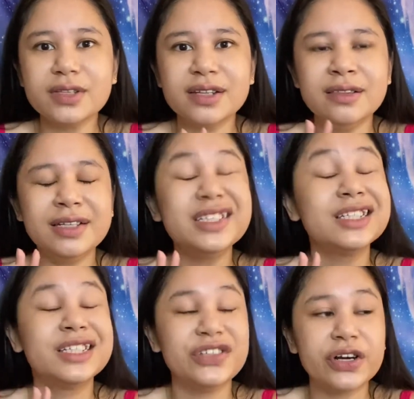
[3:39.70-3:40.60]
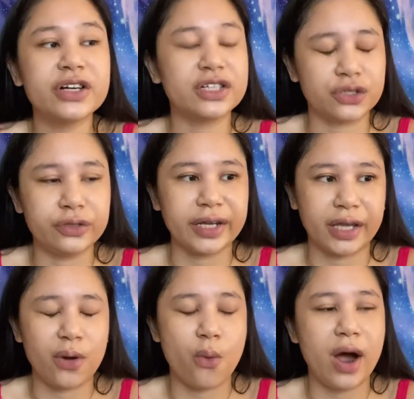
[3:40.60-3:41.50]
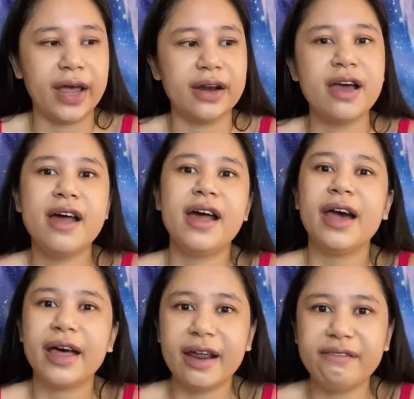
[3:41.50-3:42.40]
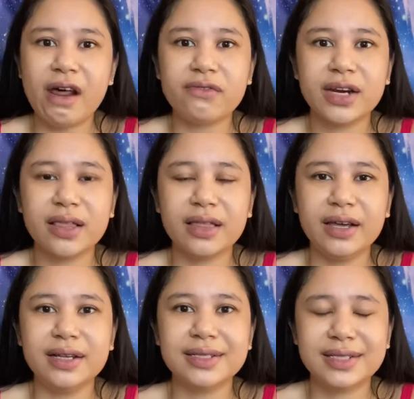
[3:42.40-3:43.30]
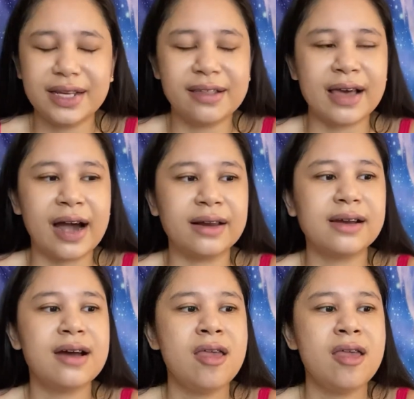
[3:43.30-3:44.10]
This is serious drinking wine. And I definitely see that.